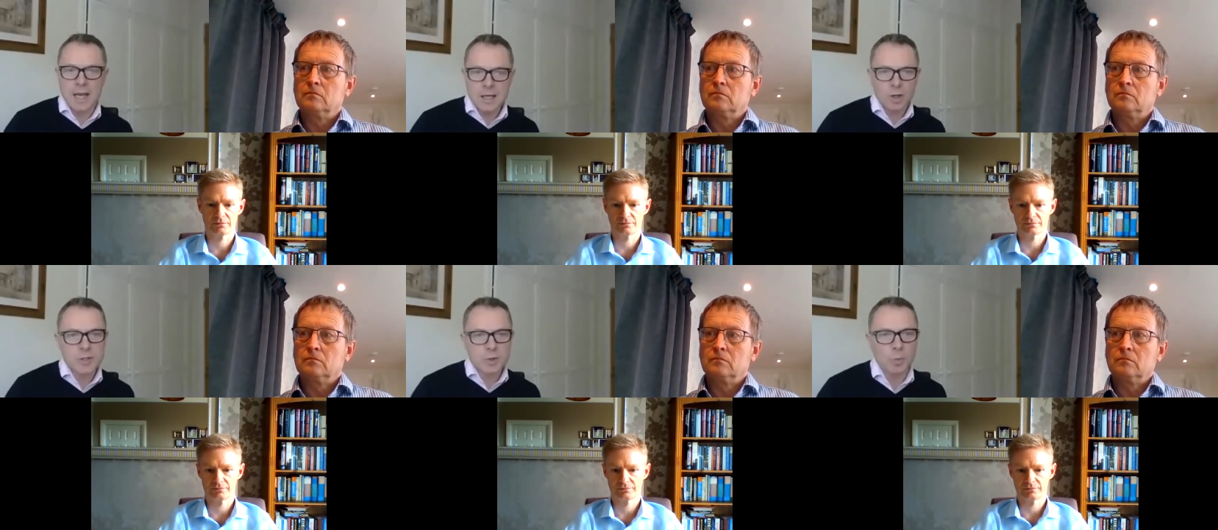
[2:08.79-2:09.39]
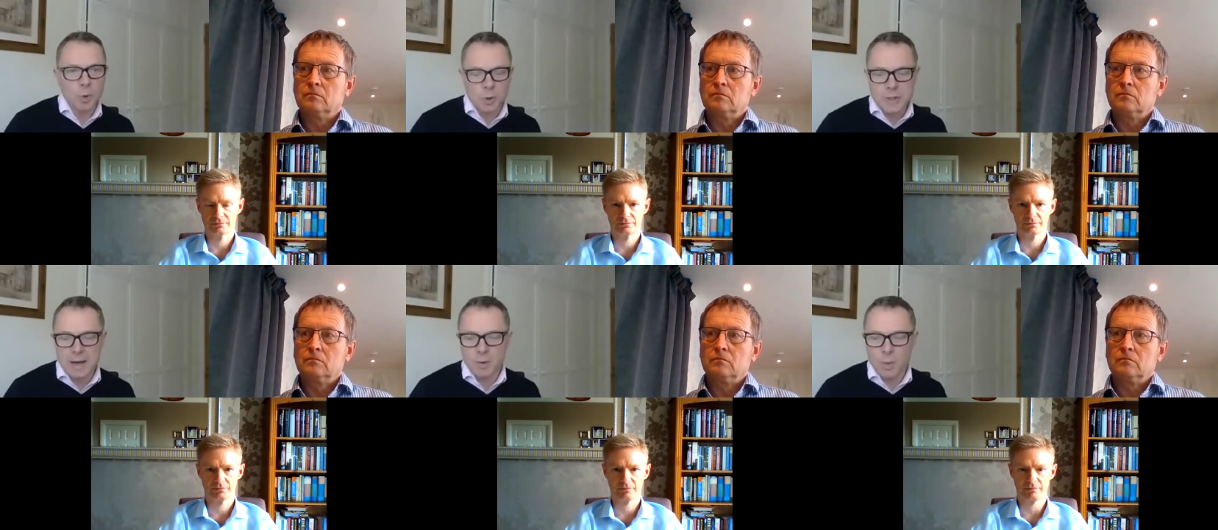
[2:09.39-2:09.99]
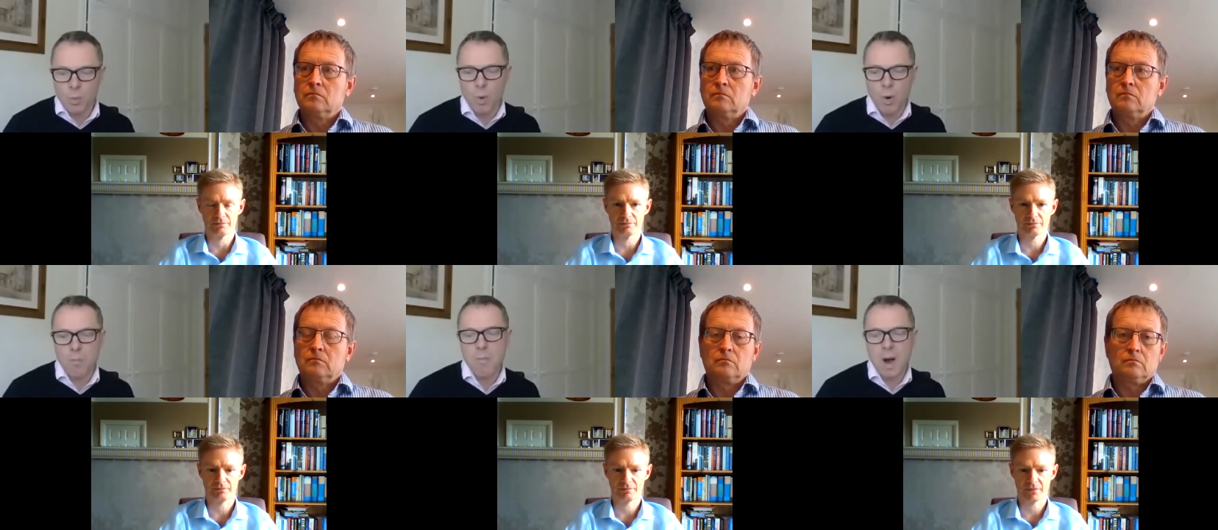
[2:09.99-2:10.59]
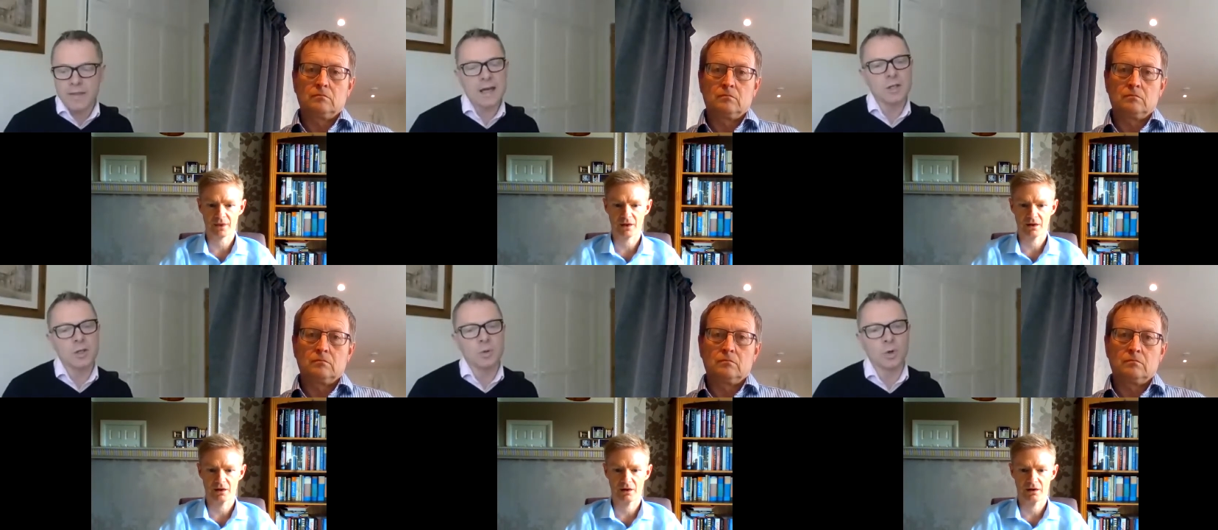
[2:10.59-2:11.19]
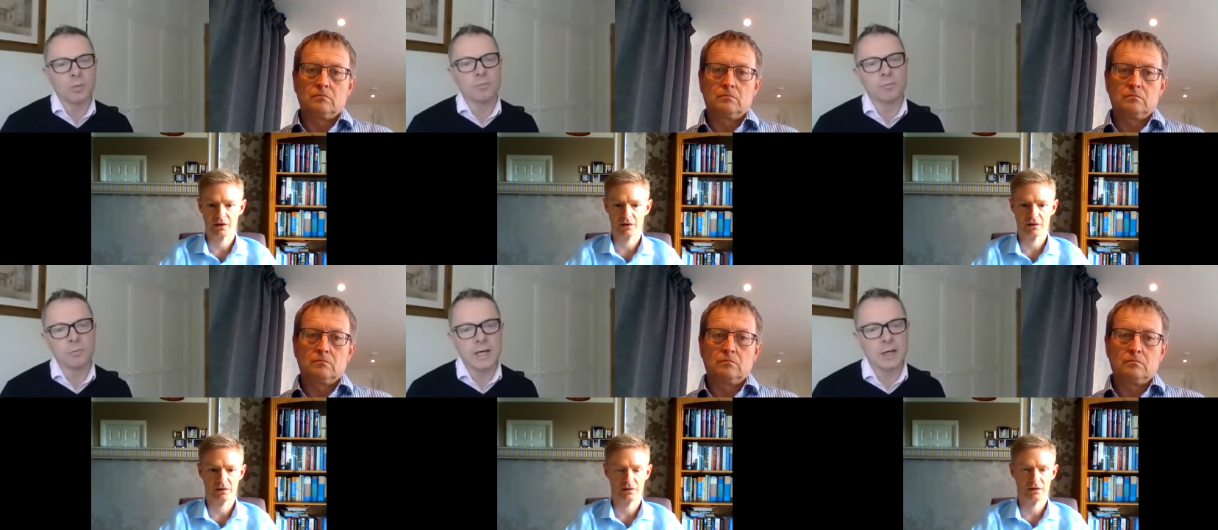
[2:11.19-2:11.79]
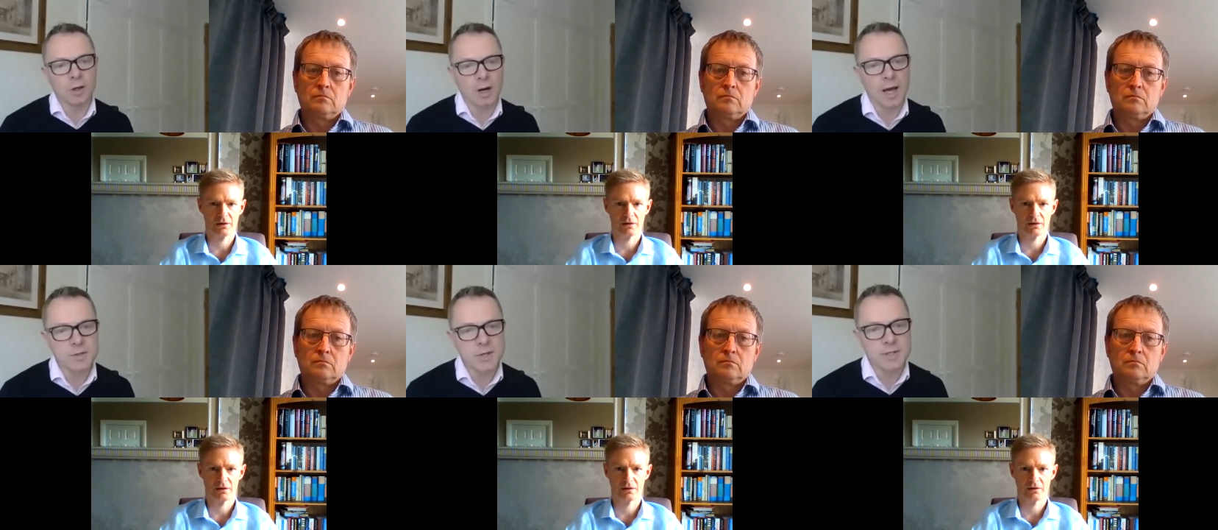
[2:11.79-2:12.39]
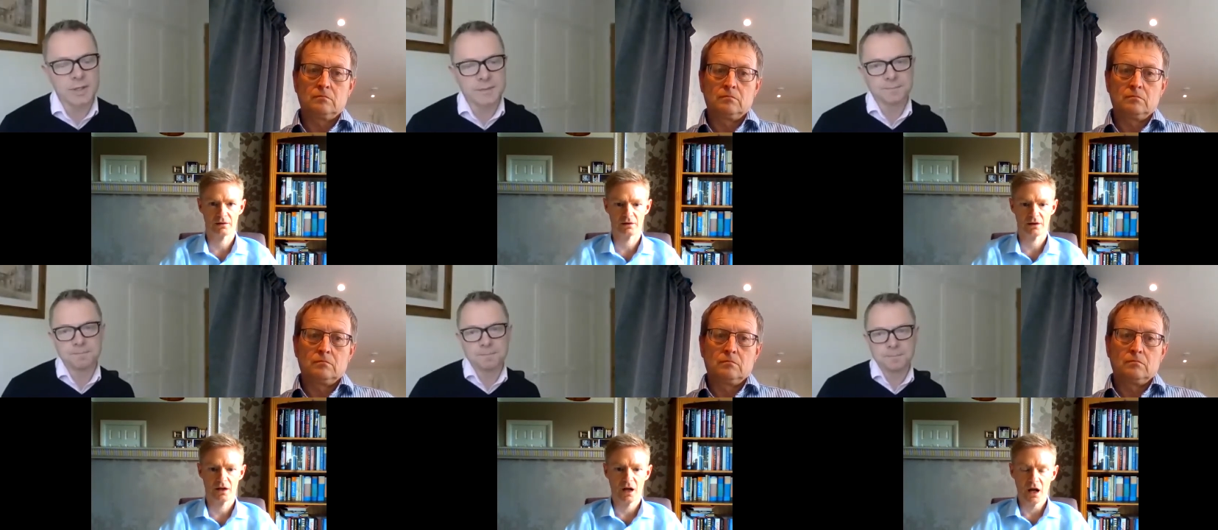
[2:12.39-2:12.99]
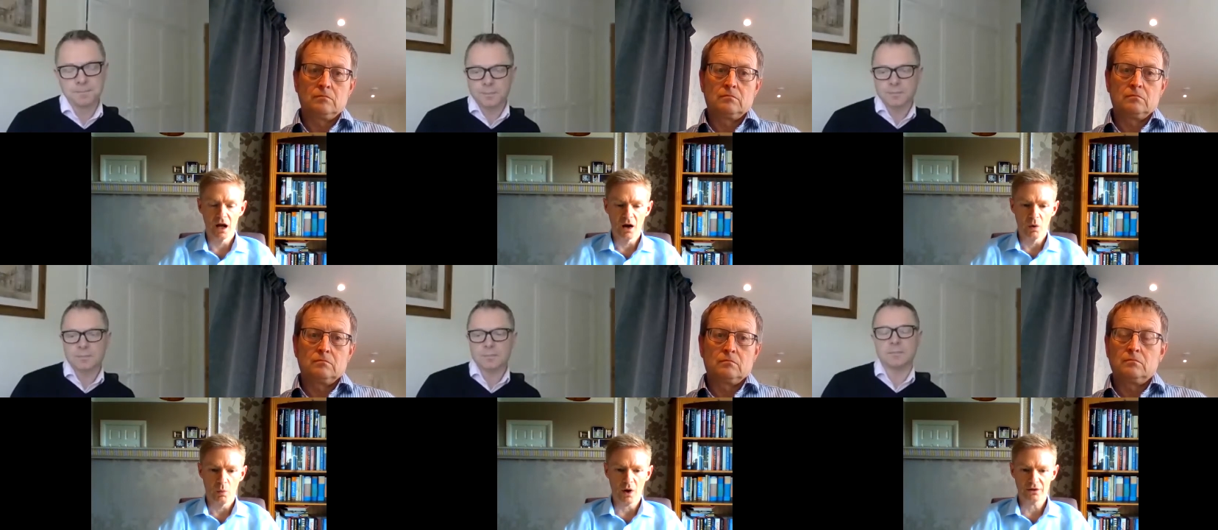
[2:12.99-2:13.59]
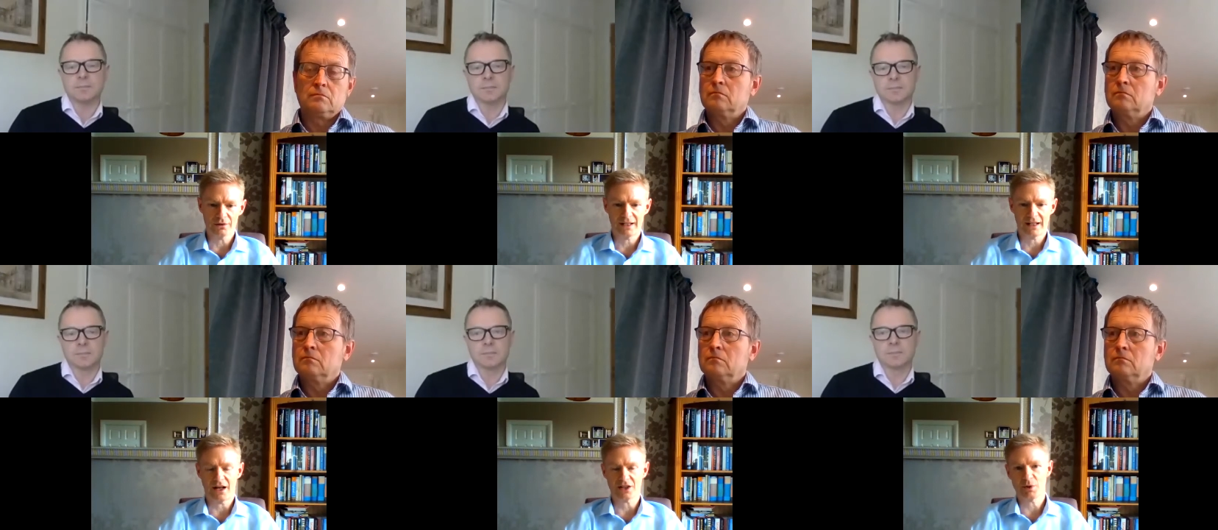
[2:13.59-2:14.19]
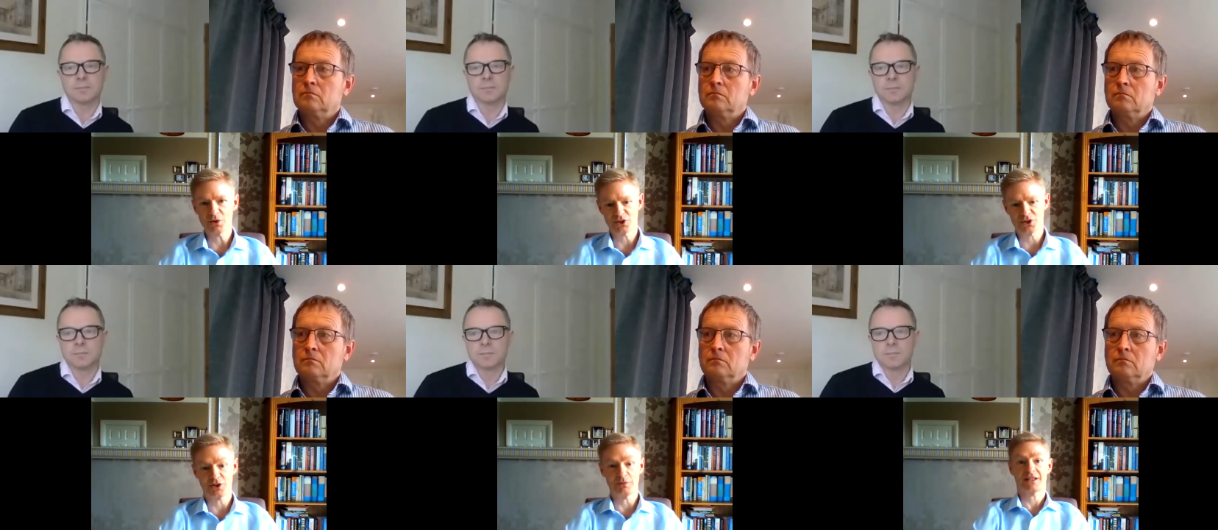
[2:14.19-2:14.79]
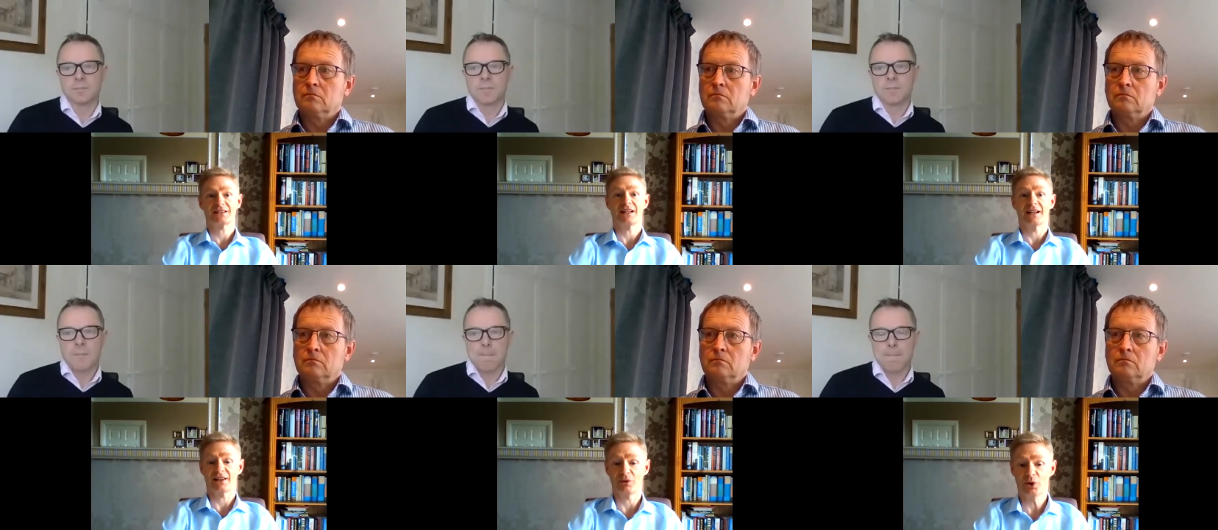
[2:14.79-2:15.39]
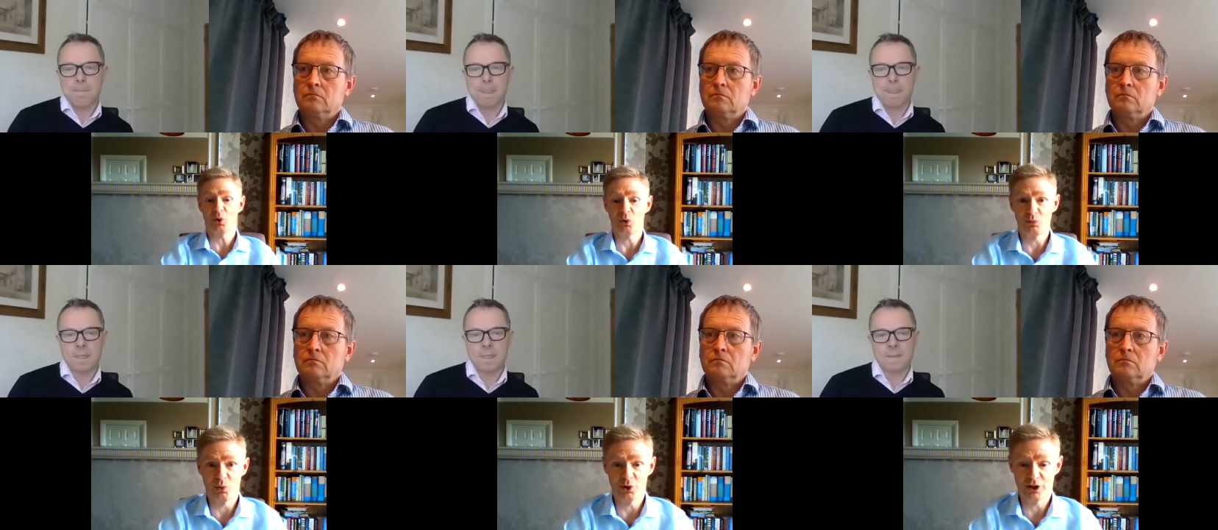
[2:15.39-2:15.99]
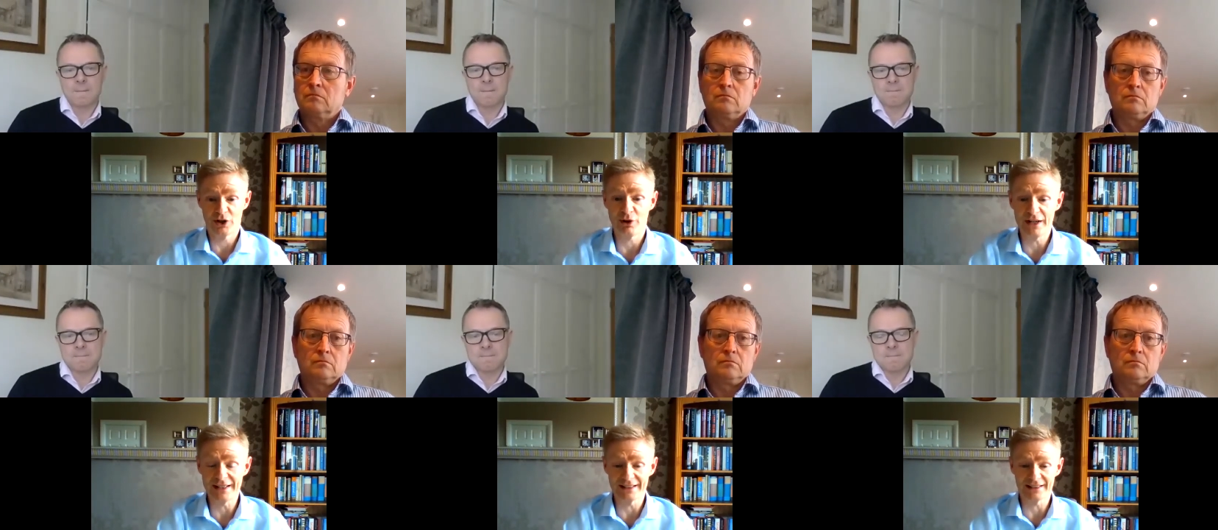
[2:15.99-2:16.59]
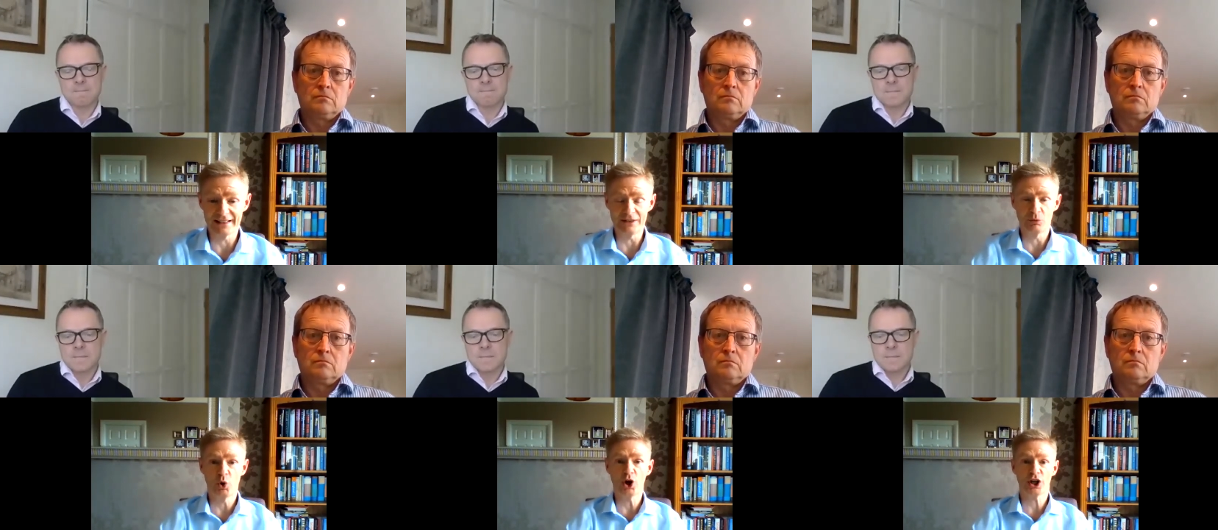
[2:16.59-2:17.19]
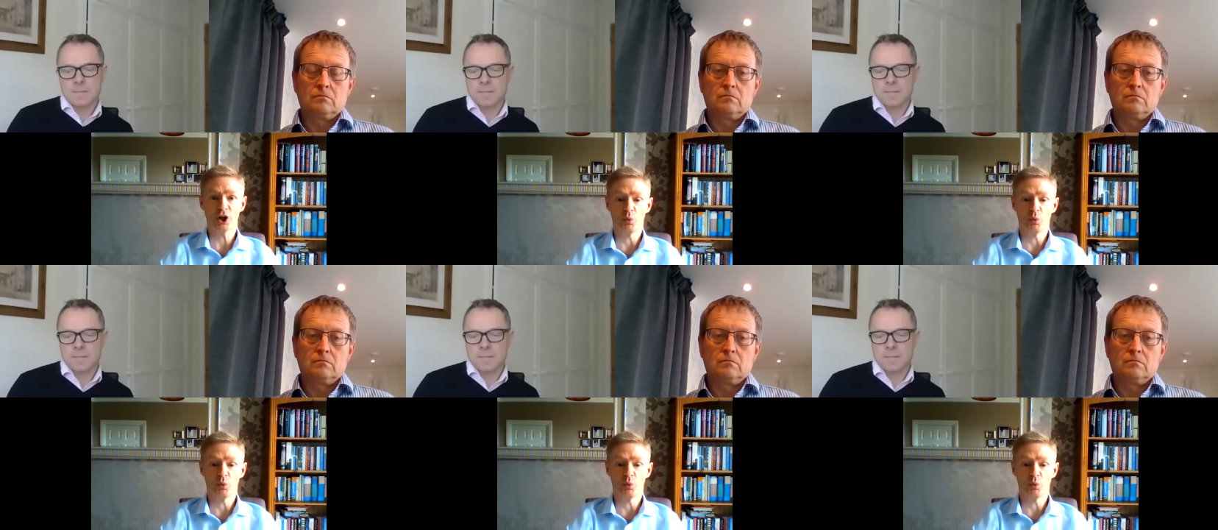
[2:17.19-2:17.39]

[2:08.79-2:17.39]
Speaker 1: your crystal balls out. What might that new norm really look like, Tristan?
Speaker 2: Well, I suppose to some extent, I think we all would agree that the working